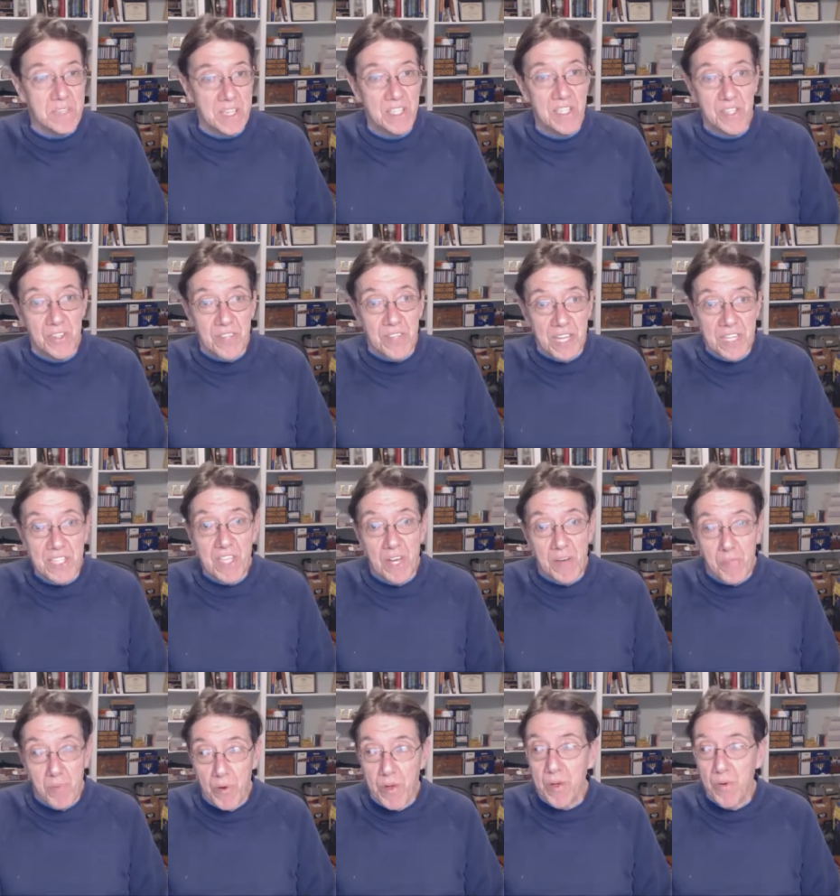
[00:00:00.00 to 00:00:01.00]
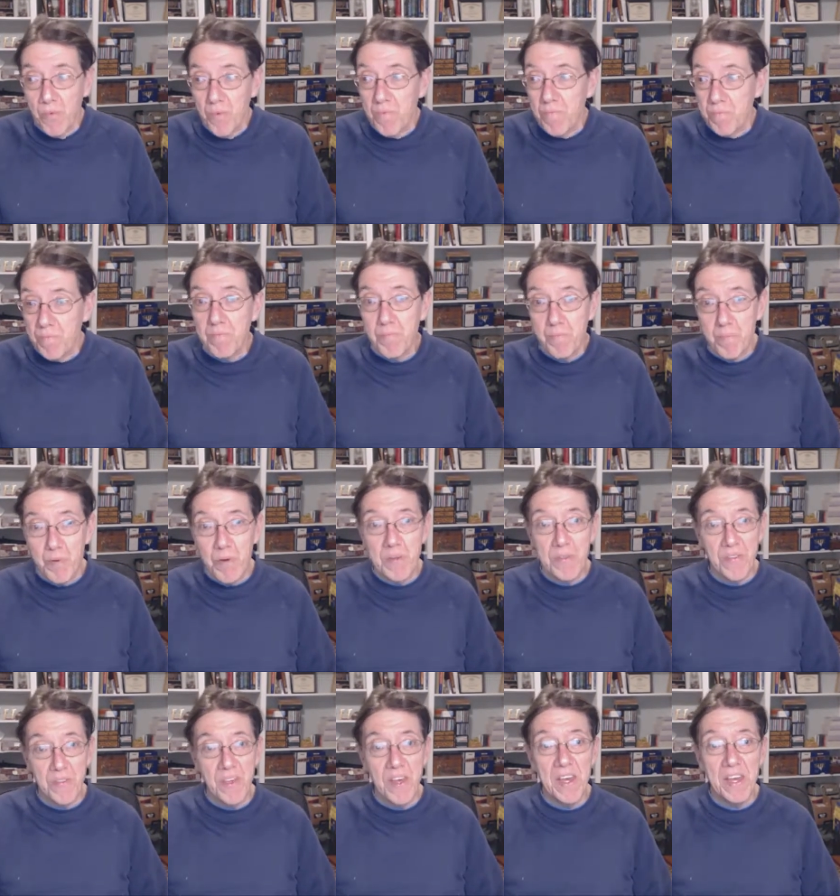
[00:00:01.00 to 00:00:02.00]
That's that's a pre
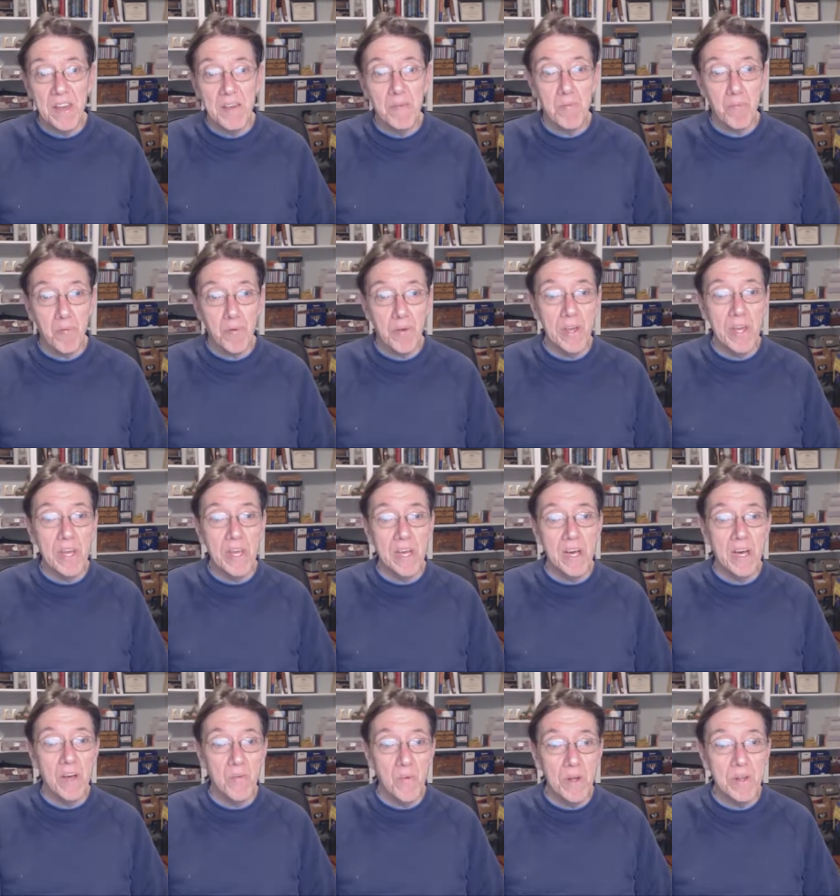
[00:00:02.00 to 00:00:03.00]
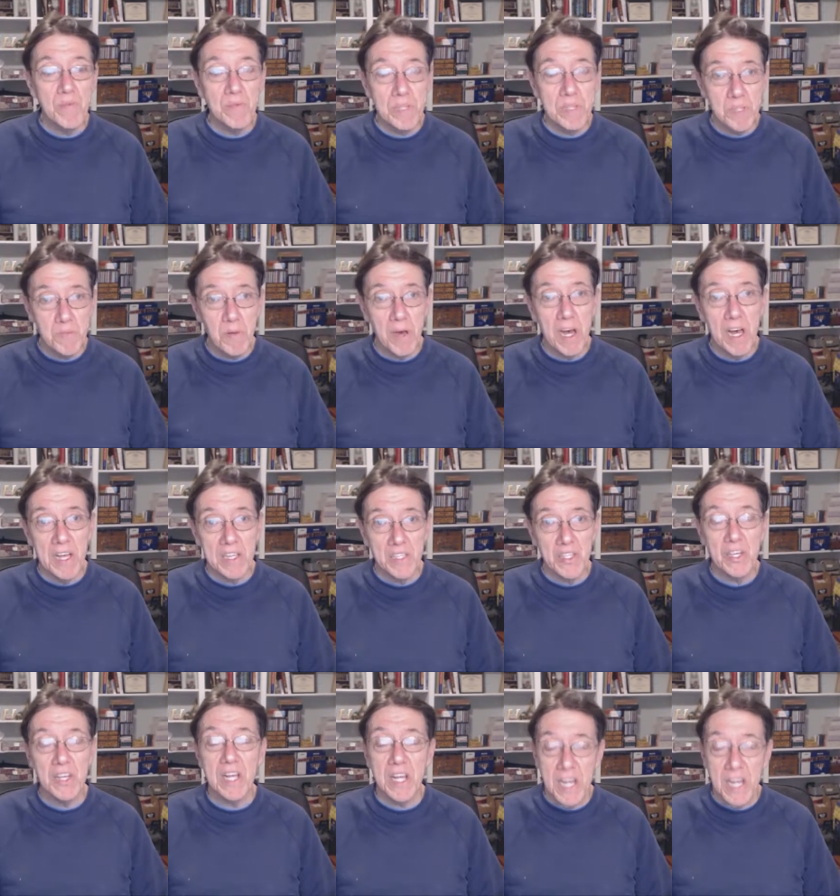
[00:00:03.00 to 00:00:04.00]
pre thing pre uh, written
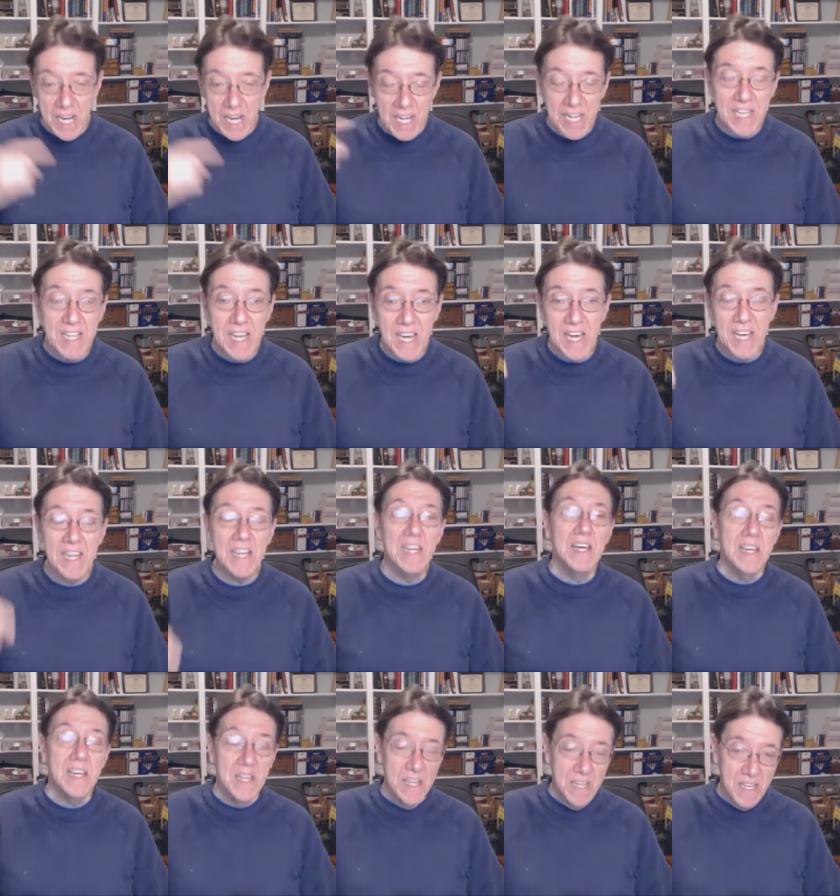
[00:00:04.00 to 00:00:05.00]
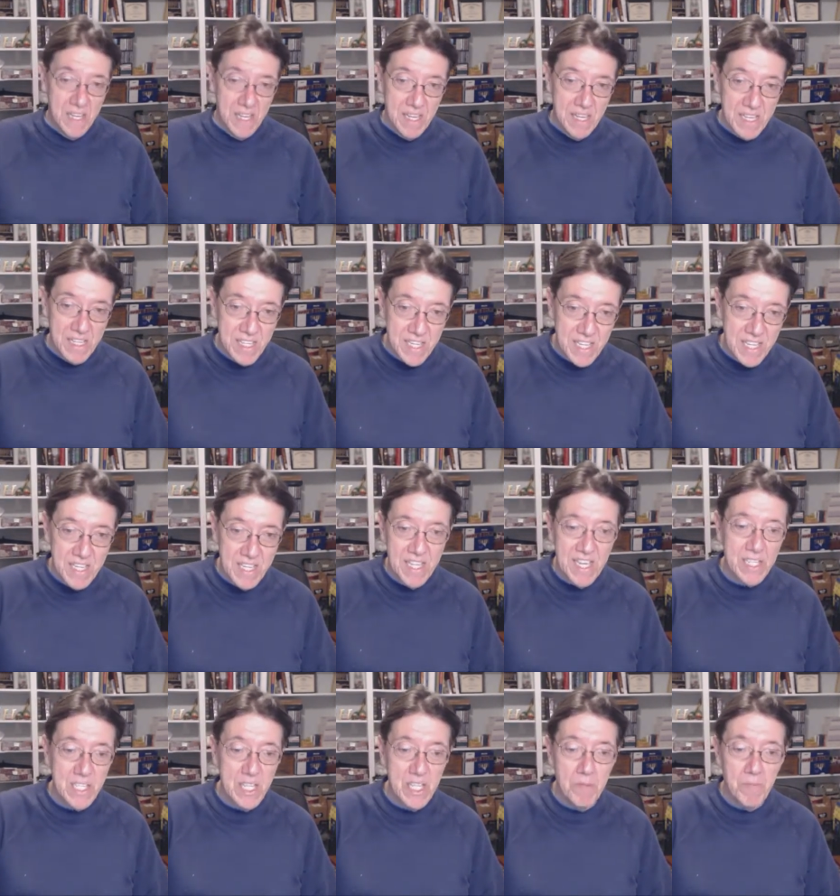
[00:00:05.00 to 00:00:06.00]
response. You can click that,
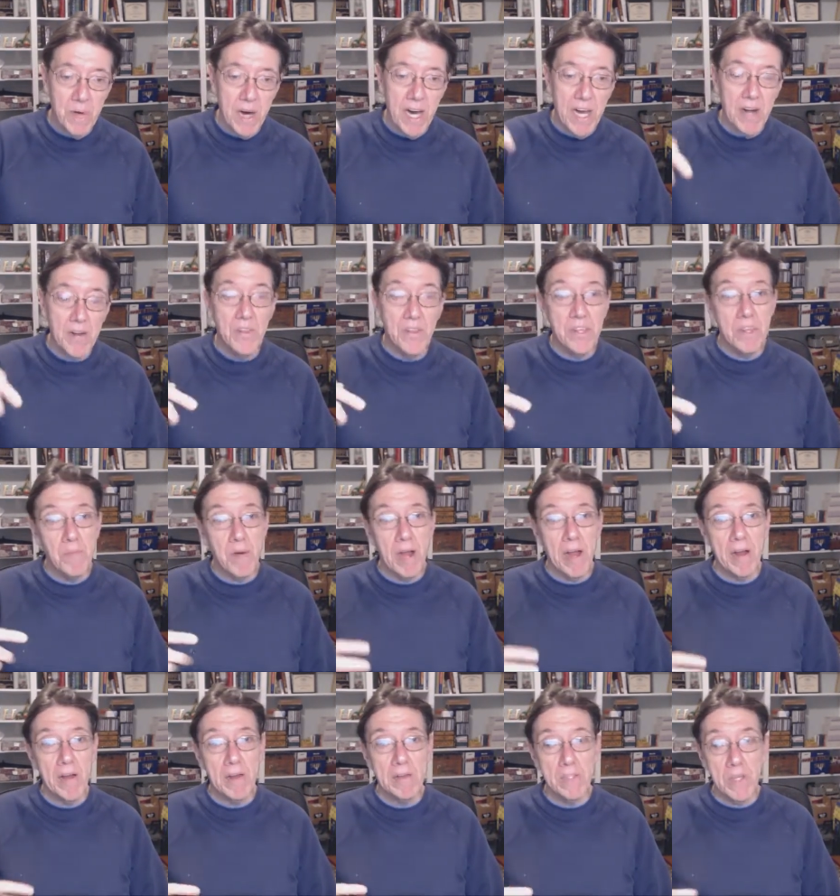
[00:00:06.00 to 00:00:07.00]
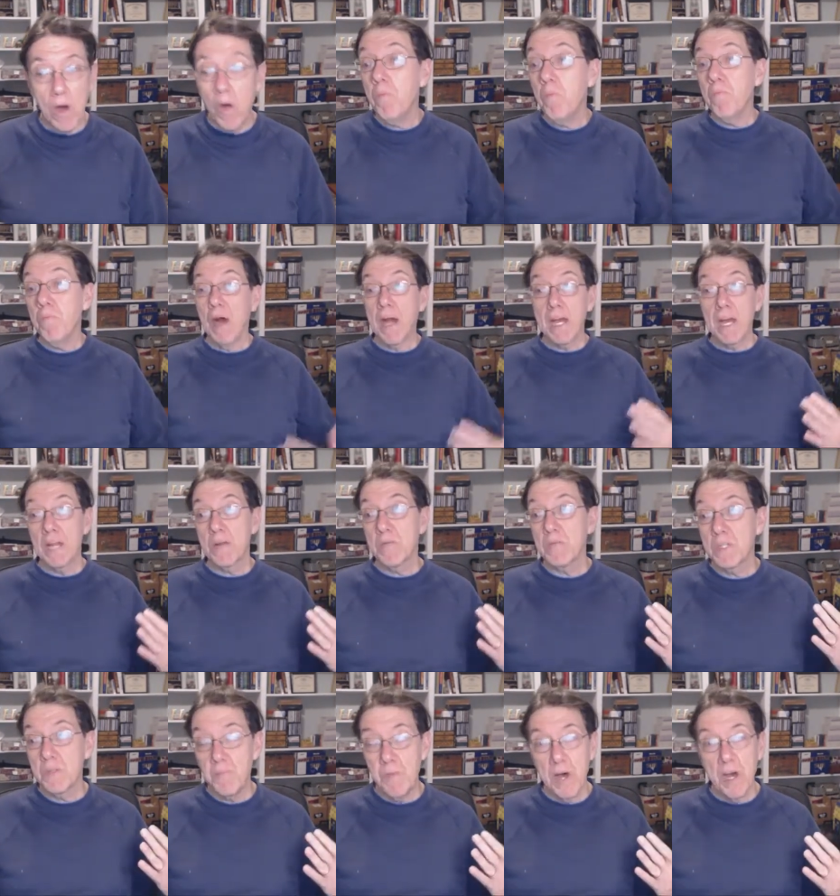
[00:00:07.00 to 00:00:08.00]
send that to the buyer, and then the buyer goes, "Oh, I got
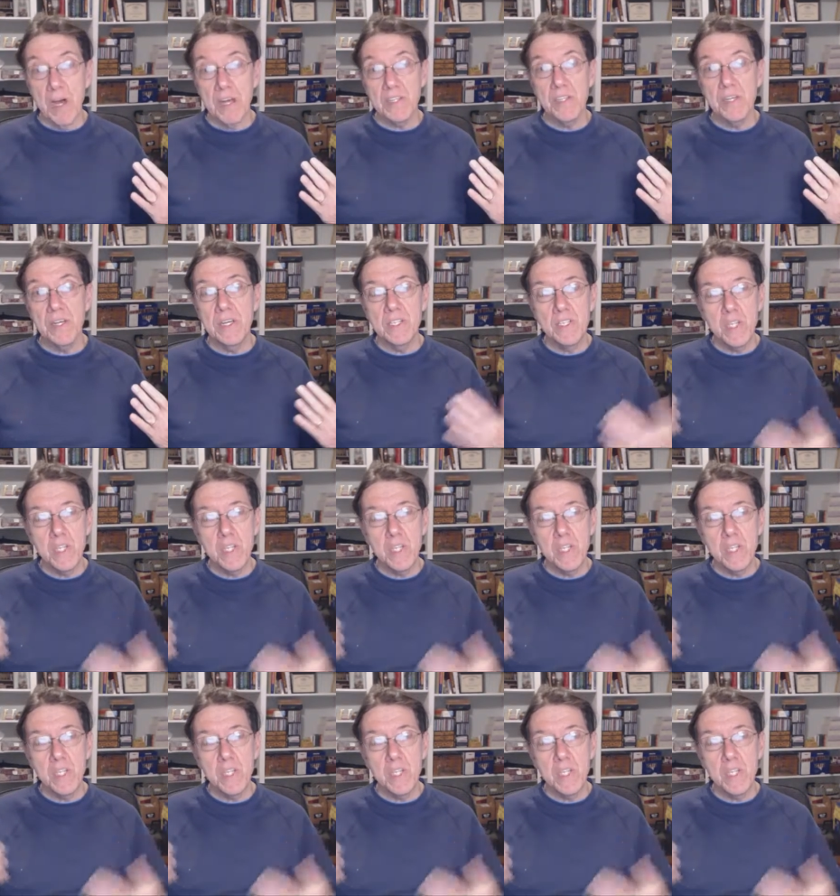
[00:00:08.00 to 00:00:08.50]
a response."